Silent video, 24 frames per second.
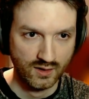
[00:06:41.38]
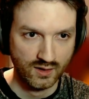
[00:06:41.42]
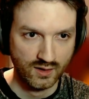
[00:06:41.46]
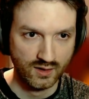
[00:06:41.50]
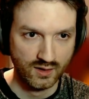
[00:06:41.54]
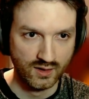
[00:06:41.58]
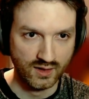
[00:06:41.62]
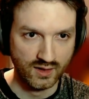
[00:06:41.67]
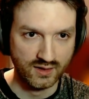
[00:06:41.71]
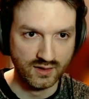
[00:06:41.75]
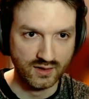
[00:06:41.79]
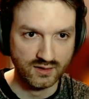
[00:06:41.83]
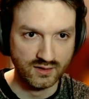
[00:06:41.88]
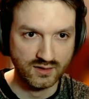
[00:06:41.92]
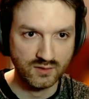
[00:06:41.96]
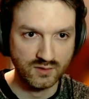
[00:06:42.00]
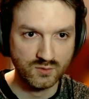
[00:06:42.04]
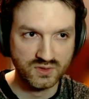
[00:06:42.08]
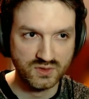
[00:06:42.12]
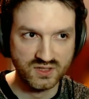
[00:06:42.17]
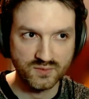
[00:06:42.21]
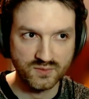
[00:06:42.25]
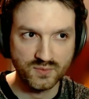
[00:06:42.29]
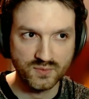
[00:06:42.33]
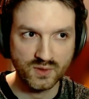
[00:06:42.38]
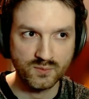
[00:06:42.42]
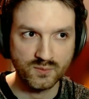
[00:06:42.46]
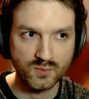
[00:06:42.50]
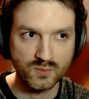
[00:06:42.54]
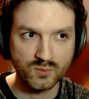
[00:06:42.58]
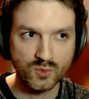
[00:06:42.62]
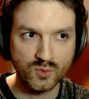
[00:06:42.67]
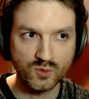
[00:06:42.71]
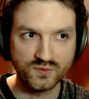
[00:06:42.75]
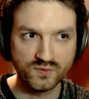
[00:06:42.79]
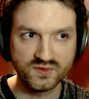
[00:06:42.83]
I think we simply
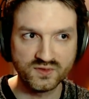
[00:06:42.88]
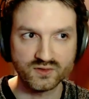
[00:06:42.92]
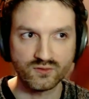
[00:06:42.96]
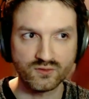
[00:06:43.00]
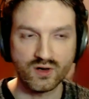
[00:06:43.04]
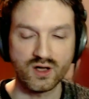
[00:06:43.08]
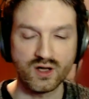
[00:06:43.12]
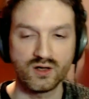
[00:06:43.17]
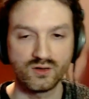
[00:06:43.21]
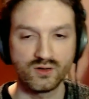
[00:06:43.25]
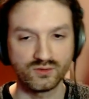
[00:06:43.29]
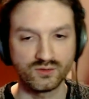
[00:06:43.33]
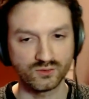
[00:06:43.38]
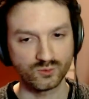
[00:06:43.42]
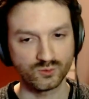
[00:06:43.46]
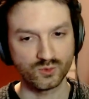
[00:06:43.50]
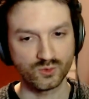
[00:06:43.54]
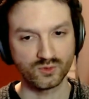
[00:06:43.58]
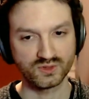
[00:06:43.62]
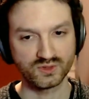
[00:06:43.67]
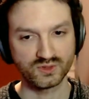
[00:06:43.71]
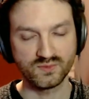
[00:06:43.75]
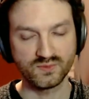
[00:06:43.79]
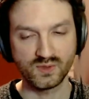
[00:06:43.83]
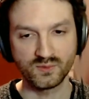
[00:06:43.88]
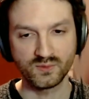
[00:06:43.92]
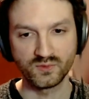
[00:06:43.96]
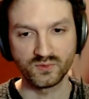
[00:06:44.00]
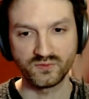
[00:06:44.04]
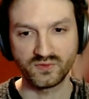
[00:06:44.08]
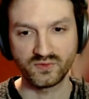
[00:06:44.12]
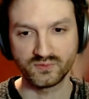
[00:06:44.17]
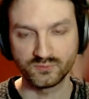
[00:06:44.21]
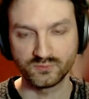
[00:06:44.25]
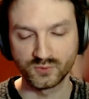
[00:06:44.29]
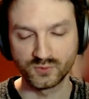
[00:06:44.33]
moved around. We simply
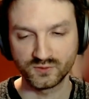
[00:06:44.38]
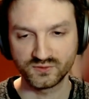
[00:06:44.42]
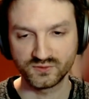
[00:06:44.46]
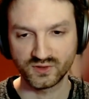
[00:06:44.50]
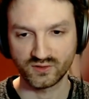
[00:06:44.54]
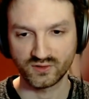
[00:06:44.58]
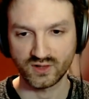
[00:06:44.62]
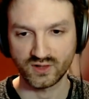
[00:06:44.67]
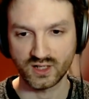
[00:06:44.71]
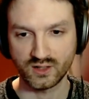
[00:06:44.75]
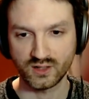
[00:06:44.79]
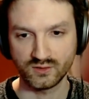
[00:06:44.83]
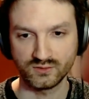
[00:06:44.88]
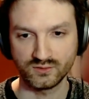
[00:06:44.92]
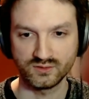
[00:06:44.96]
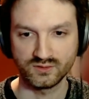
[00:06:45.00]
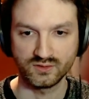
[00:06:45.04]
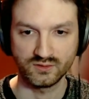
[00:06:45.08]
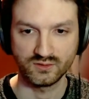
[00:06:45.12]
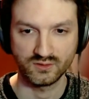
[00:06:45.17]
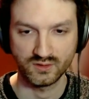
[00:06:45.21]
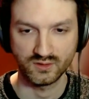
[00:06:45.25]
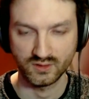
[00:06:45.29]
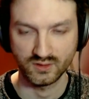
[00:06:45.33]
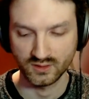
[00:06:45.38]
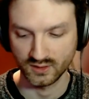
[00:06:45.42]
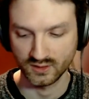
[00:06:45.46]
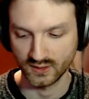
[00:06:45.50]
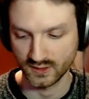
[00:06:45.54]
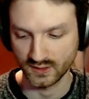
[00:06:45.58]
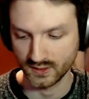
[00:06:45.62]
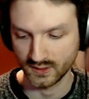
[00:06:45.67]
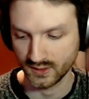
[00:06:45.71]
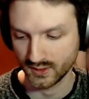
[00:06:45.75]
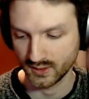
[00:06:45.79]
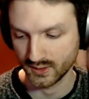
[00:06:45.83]
moved around
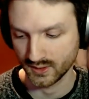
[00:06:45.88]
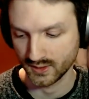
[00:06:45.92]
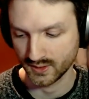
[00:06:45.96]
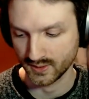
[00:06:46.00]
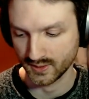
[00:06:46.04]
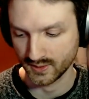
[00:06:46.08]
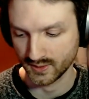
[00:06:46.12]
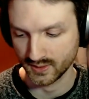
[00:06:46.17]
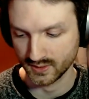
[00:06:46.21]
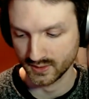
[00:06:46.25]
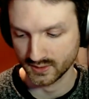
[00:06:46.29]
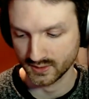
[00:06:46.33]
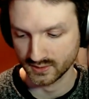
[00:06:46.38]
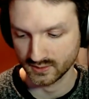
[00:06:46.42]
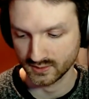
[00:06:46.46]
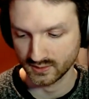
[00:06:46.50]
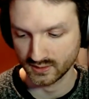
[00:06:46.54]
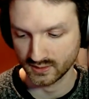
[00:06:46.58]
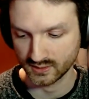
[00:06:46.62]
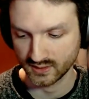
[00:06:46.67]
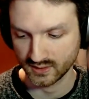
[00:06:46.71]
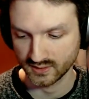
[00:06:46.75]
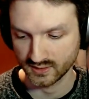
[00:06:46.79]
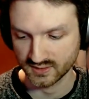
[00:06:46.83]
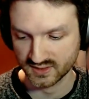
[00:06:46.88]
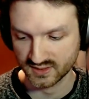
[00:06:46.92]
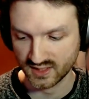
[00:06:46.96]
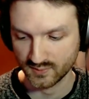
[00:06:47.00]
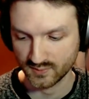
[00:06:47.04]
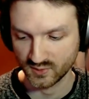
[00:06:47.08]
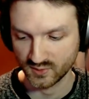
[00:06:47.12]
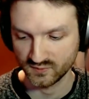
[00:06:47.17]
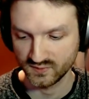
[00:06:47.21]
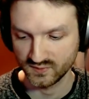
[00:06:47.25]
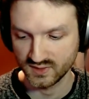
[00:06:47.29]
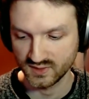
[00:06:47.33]
again
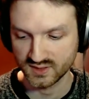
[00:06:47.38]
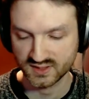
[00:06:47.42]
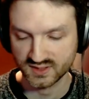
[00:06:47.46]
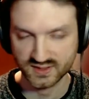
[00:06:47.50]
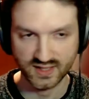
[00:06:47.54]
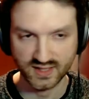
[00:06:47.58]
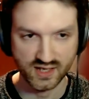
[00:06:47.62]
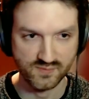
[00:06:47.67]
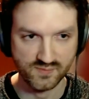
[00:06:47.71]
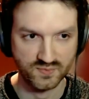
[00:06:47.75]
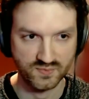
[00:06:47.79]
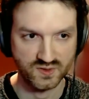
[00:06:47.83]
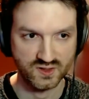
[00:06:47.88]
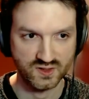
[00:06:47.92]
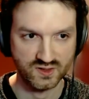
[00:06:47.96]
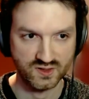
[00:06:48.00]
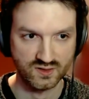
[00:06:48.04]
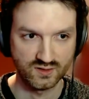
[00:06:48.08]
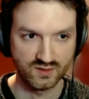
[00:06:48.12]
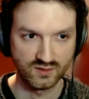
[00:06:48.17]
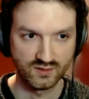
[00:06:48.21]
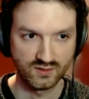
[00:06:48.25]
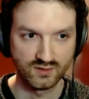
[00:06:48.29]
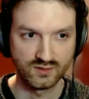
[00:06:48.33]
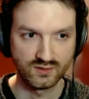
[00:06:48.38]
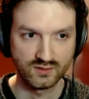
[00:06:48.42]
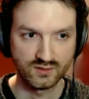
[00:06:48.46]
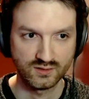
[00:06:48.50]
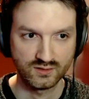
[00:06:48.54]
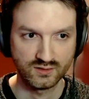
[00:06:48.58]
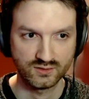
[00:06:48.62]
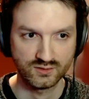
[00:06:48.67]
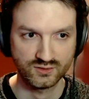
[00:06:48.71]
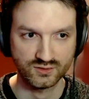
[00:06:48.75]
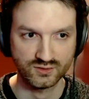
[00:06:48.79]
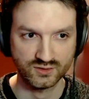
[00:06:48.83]
some of the steps,
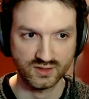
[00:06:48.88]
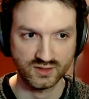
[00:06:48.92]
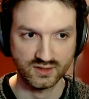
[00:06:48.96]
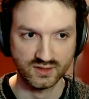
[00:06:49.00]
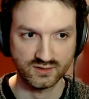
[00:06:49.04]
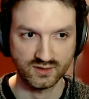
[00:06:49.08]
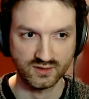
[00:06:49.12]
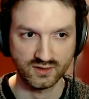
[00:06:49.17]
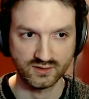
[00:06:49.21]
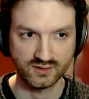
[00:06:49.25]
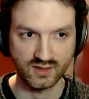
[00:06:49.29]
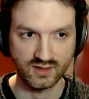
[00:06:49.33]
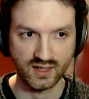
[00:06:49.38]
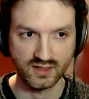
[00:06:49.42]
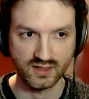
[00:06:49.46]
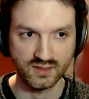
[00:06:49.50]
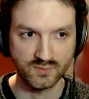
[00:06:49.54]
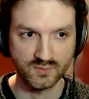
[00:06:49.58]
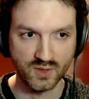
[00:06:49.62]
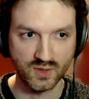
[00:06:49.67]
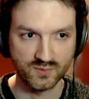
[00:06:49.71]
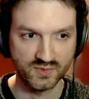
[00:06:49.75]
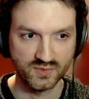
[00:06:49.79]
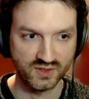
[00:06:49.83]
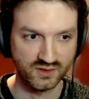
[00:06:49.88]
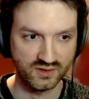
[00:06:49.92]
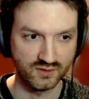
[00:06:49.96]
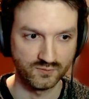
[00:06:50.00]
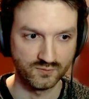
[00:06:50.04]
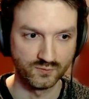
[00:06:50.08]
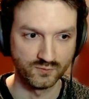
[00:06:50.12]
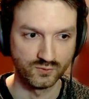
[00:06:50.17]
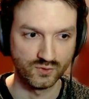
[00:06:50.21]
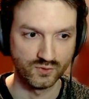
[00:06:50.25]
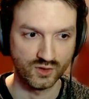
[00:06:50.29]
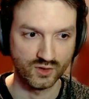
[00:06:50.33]
so that at any moment it
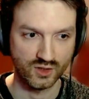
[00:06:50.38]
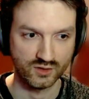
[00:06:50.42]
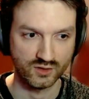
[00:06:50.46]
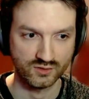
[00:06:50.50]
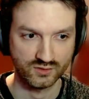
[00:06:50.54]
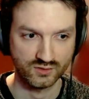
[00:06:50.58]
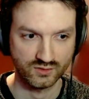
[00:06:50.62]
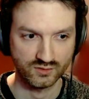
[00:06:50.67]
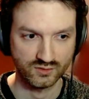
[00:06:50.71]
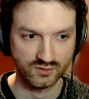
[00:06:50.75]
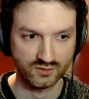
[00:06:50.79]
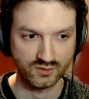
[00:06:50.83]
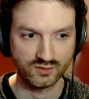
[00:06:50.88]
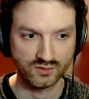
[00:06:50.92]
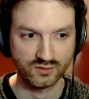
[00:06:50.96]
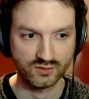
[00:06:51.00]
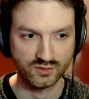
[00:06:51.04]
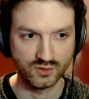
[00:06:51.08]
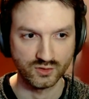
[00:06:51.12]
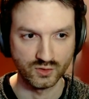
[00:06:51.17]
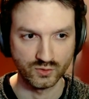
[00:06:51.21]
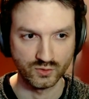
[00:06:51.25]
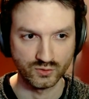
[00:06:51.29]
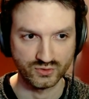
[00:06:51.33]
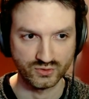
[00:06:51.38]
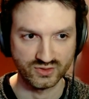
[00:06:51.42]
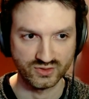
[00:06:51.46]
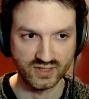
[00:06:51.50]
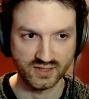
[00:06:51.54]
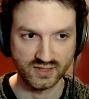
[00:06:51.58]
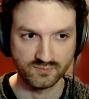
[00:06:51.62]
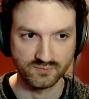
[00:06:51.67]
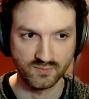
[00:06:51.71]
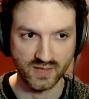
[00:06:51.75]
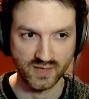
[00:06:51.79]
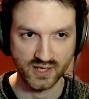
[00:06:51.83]
would not use
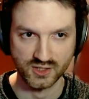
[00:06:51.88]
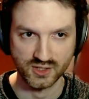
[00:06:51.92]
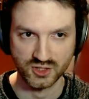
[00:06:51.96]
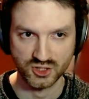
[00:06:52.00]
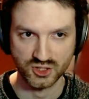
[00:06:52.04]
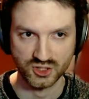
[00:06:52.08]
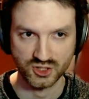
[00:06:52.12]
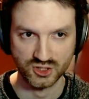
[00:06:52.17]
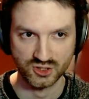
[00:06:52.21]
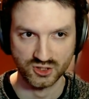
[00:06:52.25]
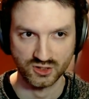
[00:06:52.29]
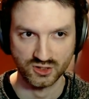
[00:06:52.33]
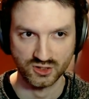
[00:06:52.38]
that much